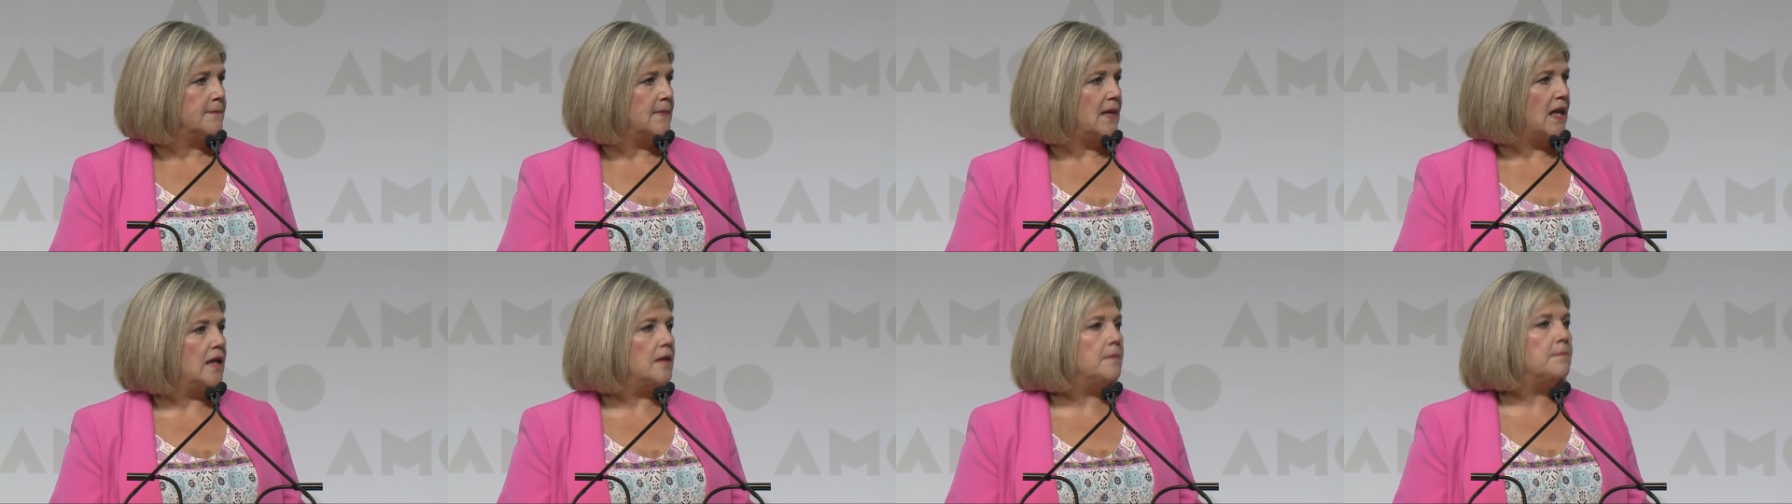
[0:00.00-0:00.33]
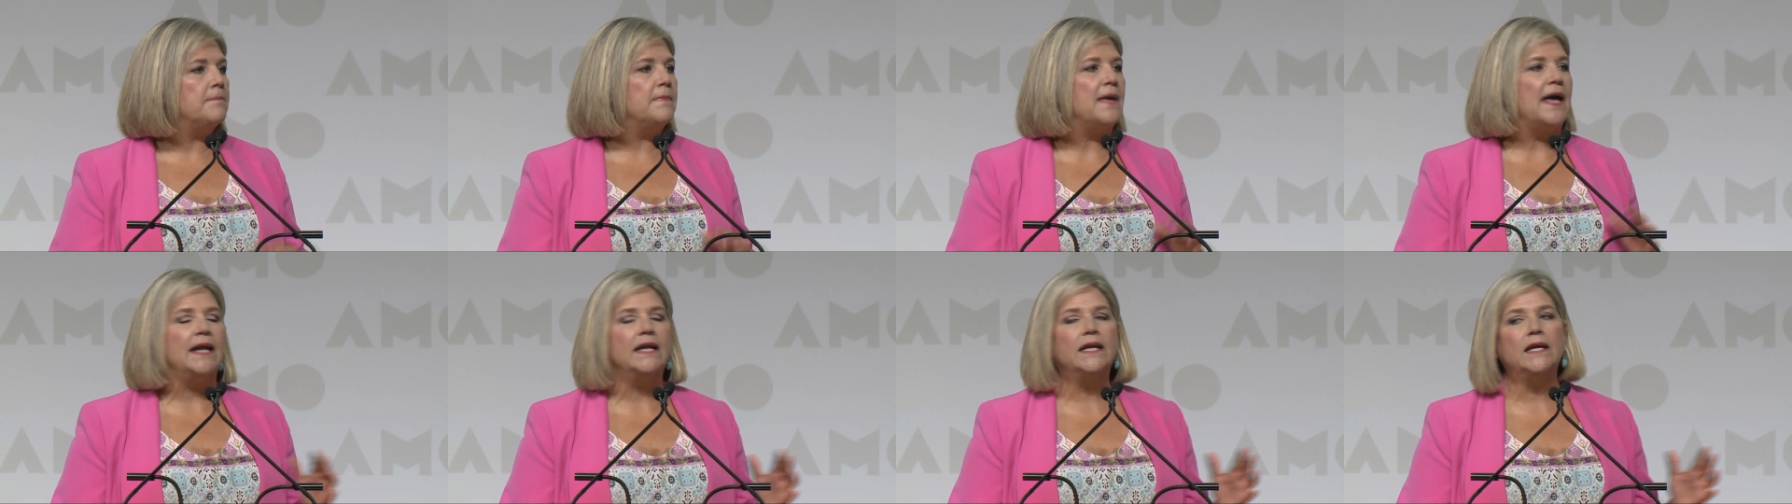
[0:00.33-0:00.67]
In
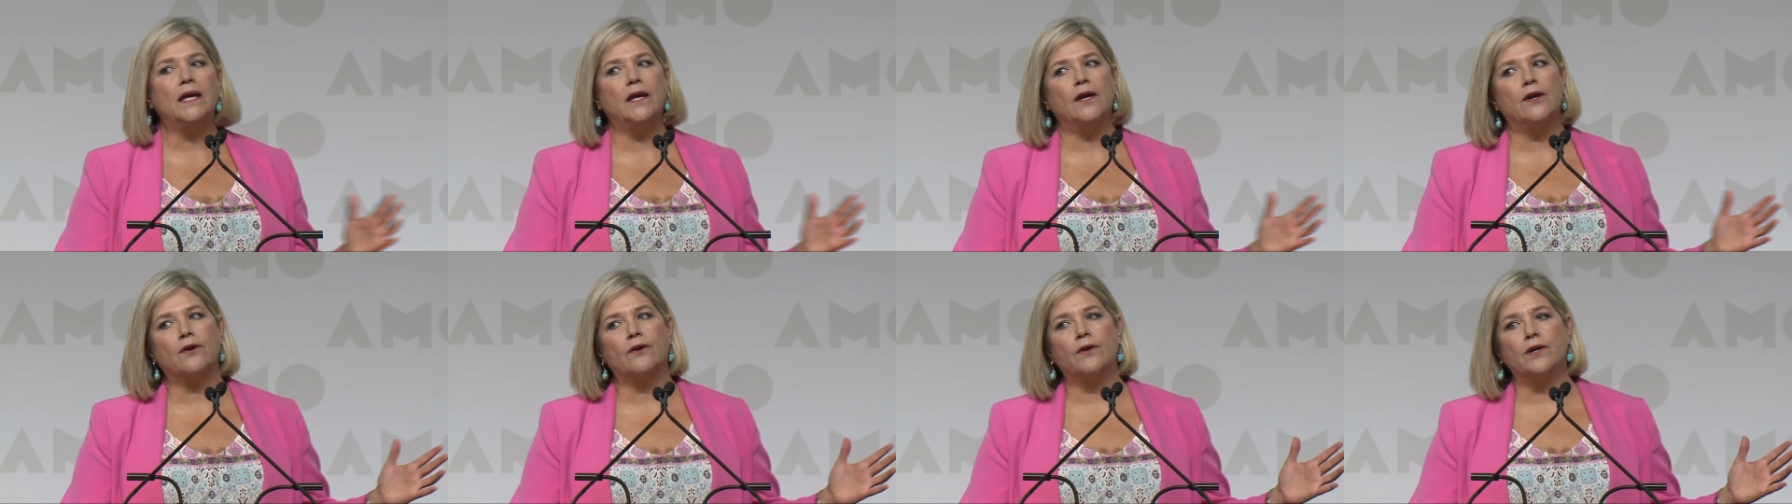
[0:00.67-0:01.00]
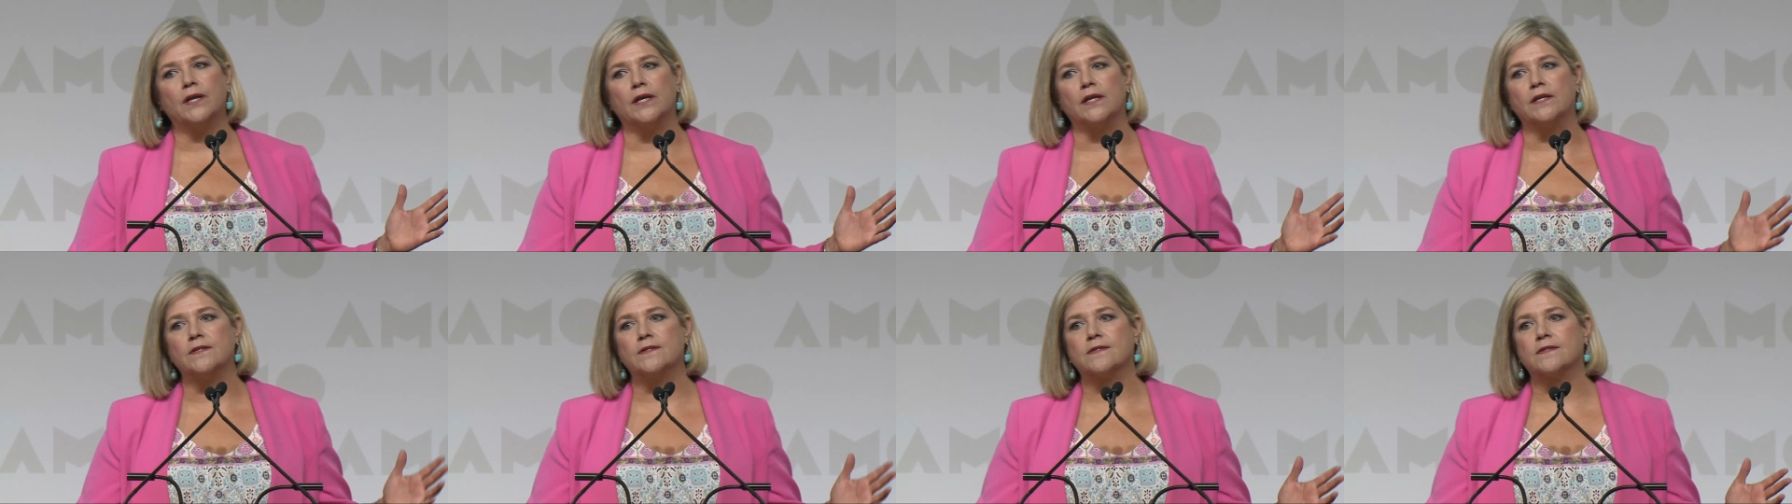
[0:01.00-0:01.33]
many
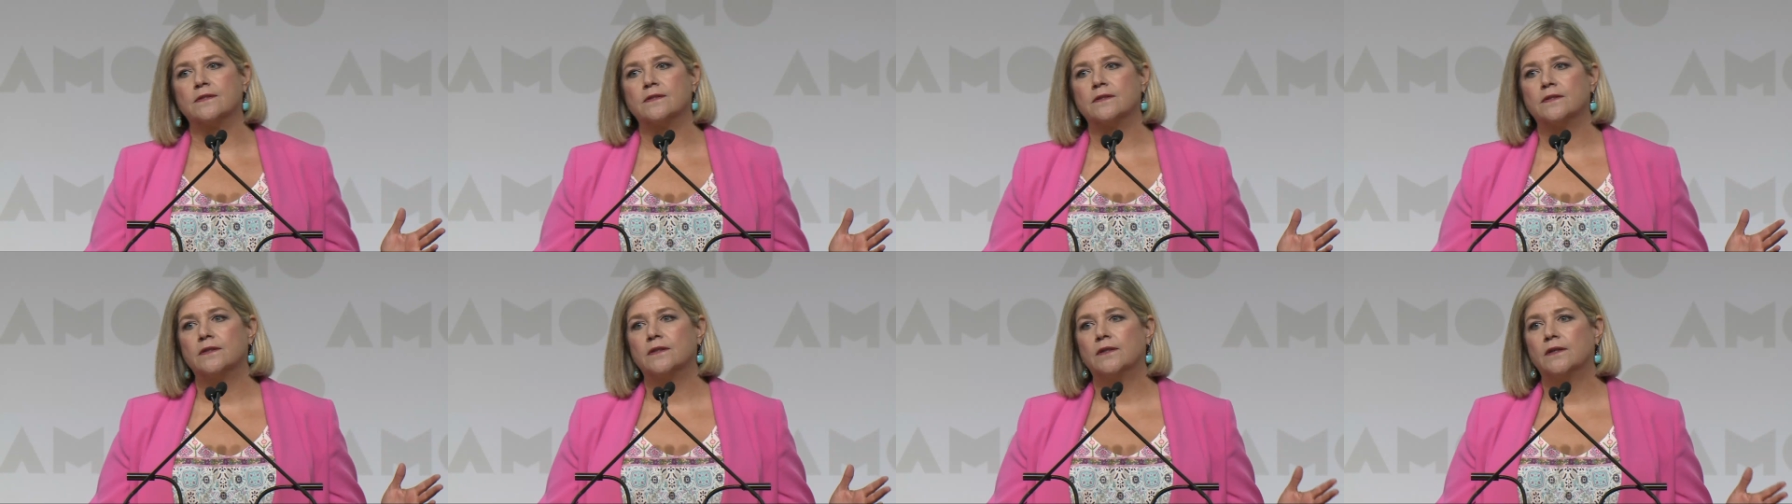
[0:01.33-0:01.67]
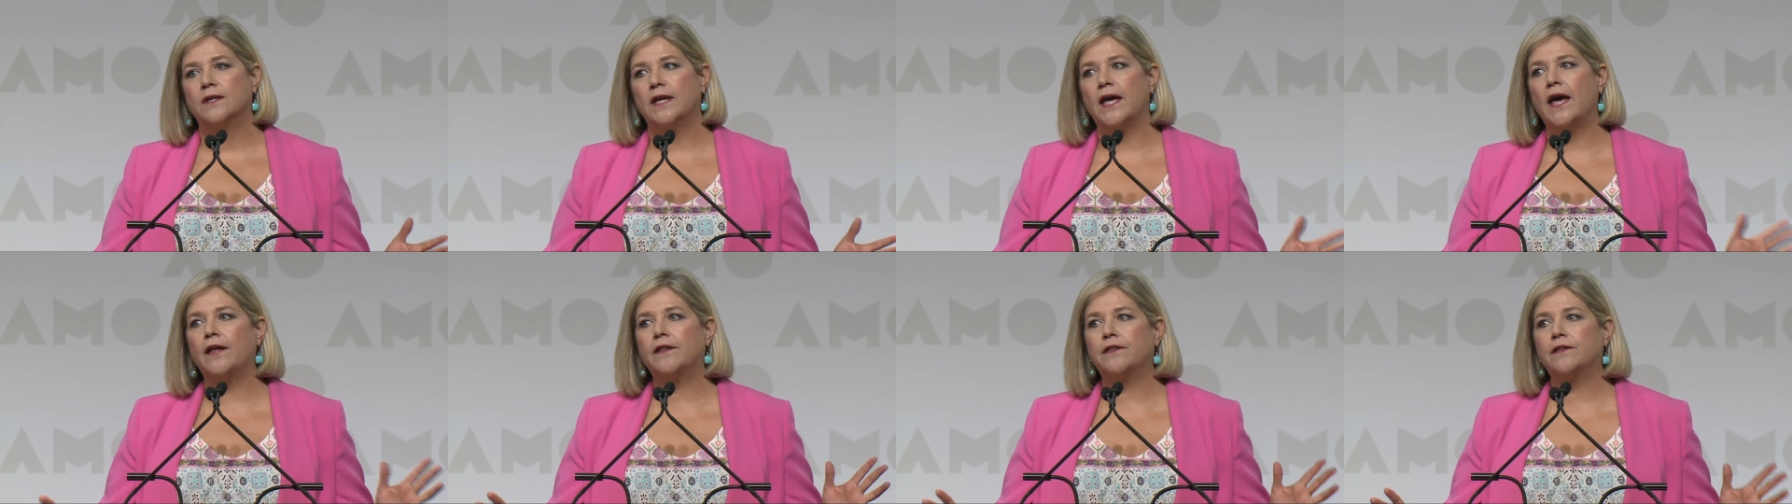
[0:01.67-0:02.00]
areas,
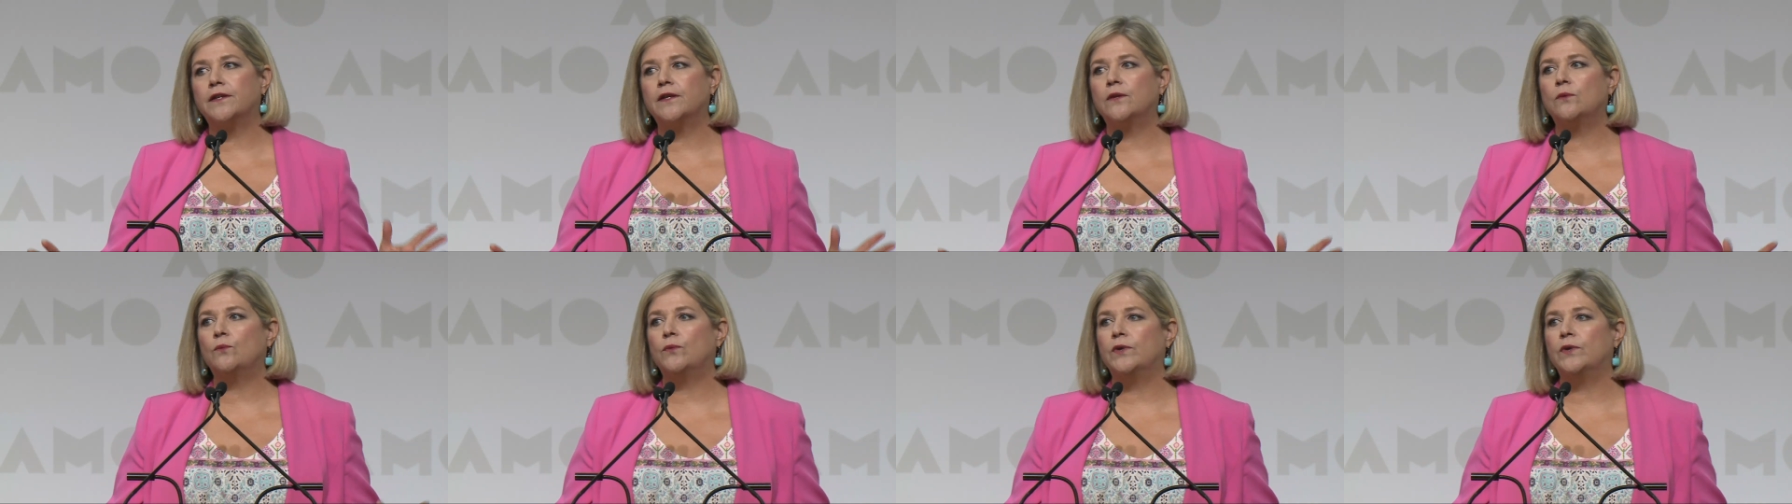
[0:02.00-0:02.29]
Kathleen